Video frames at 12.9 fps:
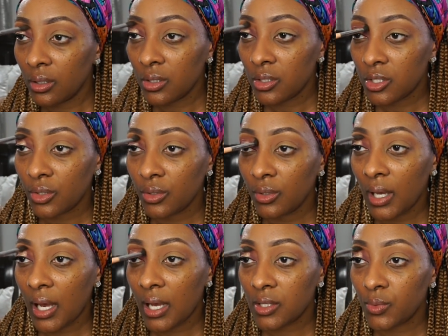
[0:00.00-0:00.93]
show you
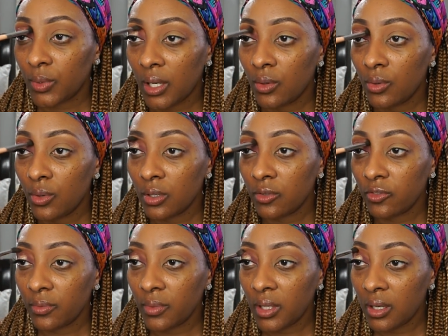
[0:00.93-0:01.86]
guys what I ordered
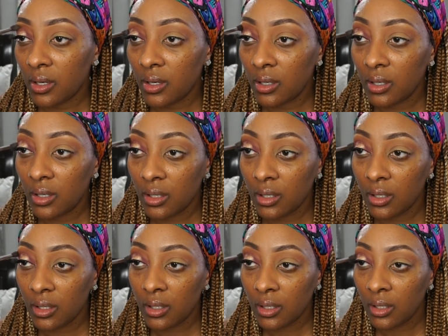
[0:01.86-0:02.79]
from there.
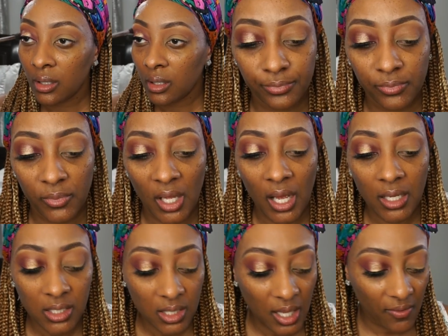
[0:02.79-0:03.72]
I
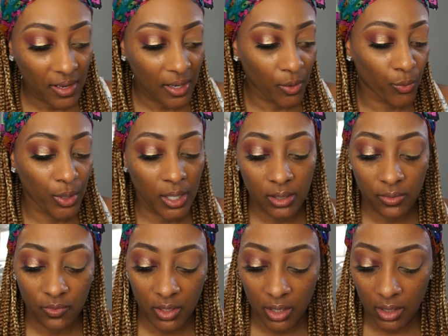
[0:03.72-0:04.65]
just have like random
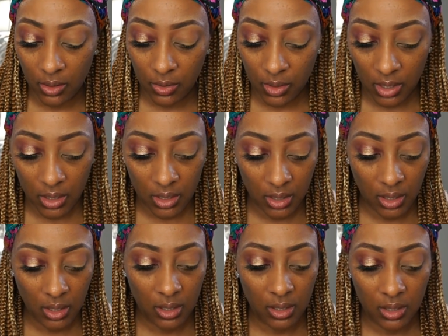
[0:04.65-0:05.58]
videos. Let's
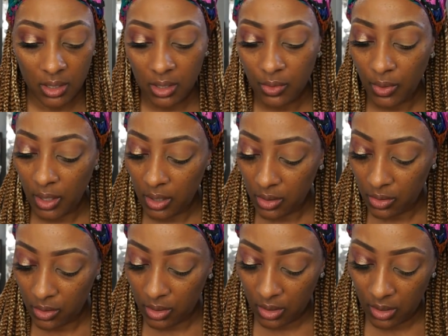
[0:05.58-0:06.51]
see, is this what I use?
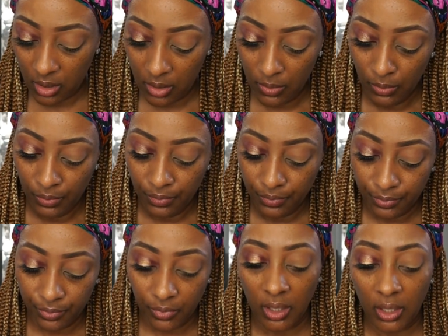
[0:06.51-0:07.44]

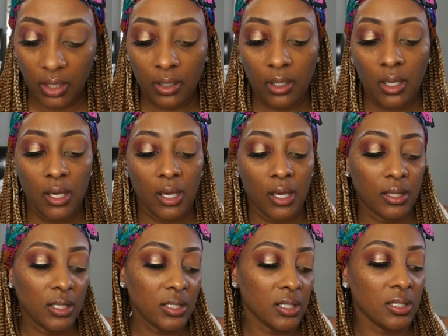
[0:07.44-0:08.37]
Yeah, and
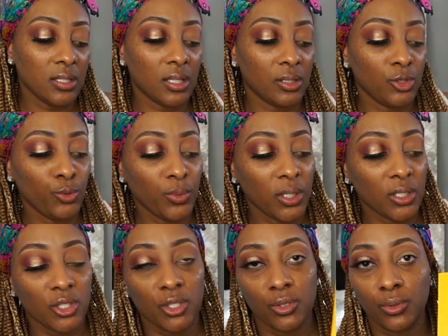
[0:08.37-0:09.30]
this is the Nubian
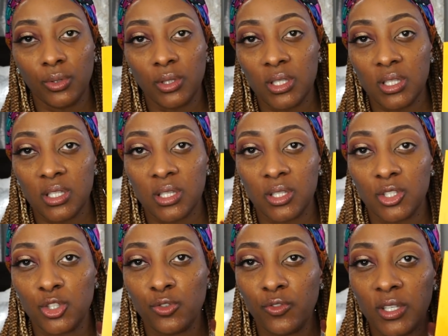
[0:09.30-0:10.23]
2. This is the
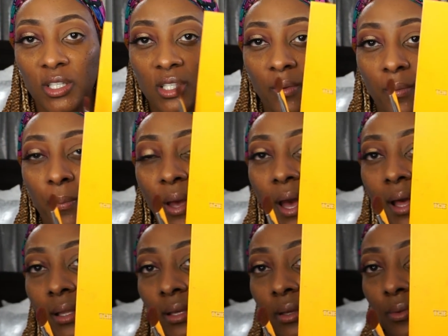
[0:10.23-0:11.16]
Juvias
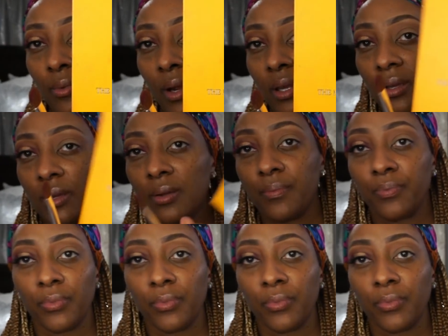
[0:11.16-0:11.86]
palette right here,